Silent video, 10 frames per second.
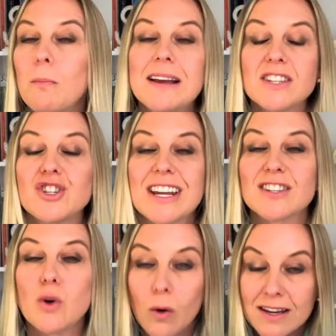messaging is
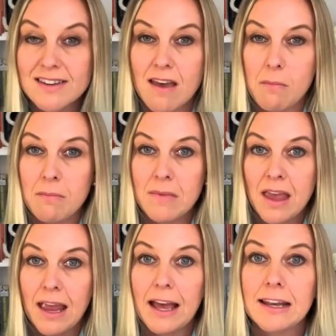talking to them
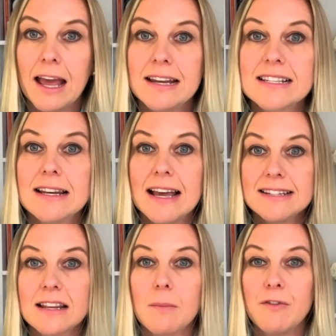and and it's
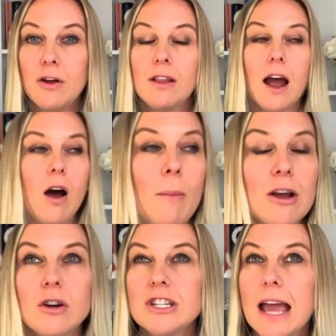letting them feel that oh my
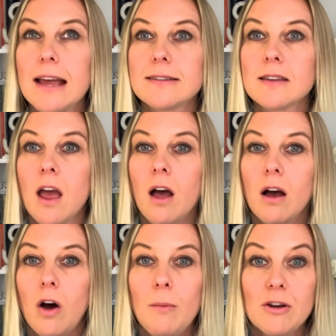god yes
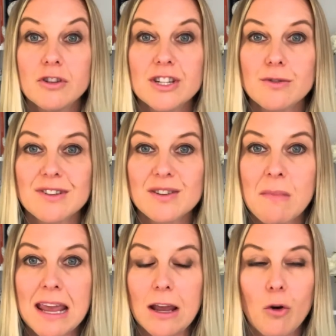oh my god she's talking to
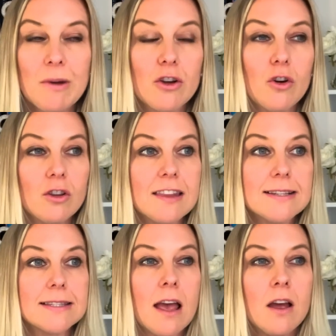me oh my god
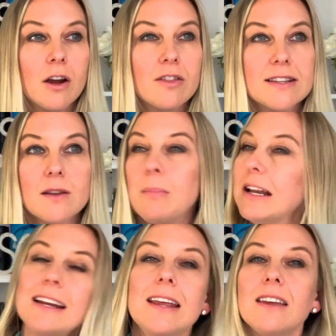this this
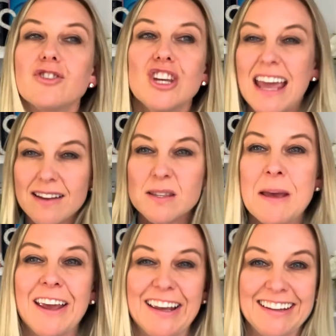completely she gets
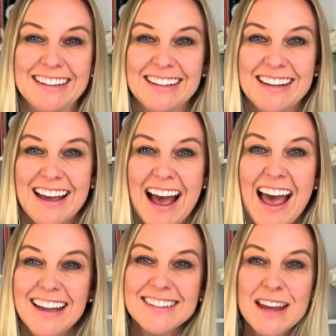me
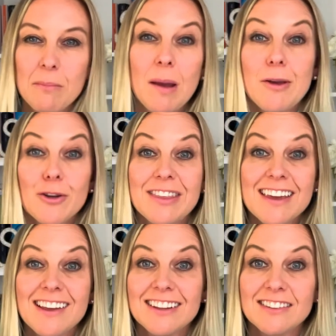and maybe you're
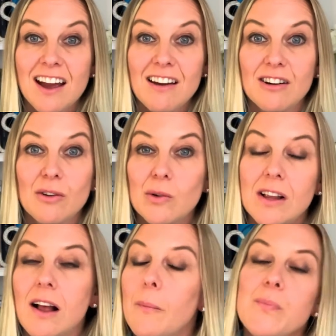thinking that now
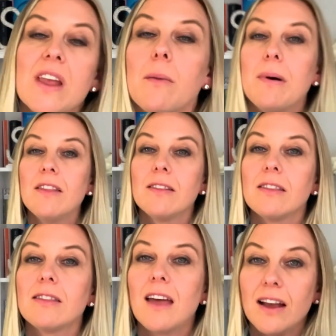but
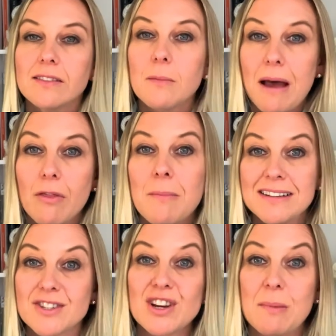that's about the
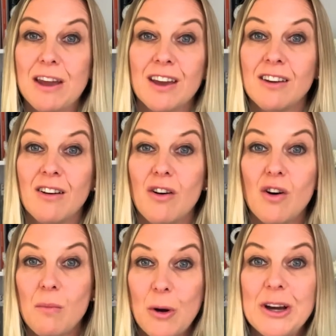messaging being
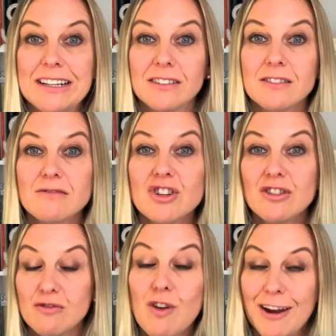on point to
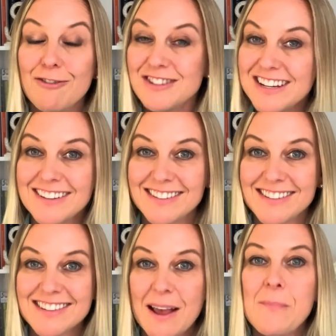the right
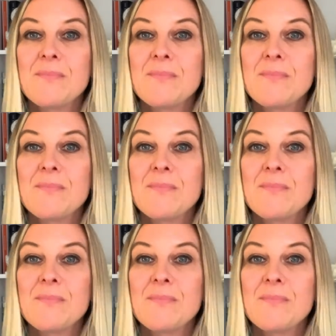audience.